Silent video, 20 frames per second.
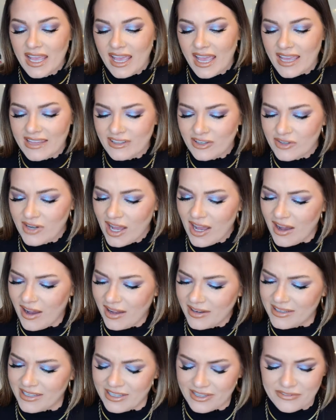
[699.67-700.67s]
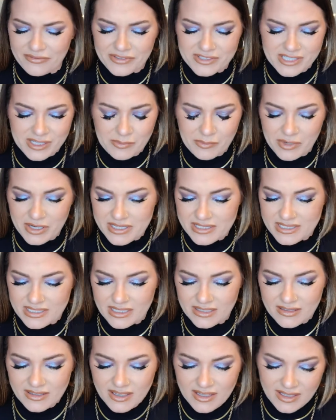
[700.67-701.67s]
and they're not on here for some
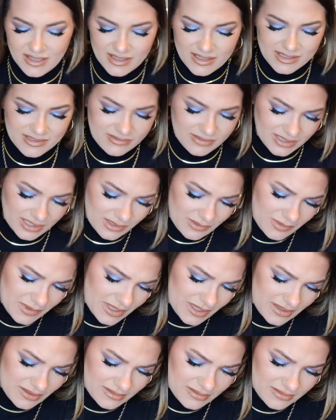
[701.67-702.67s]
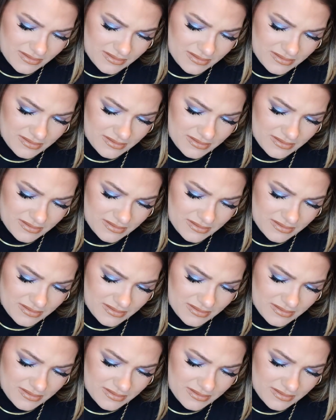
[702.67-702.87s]
reason. That's really weird.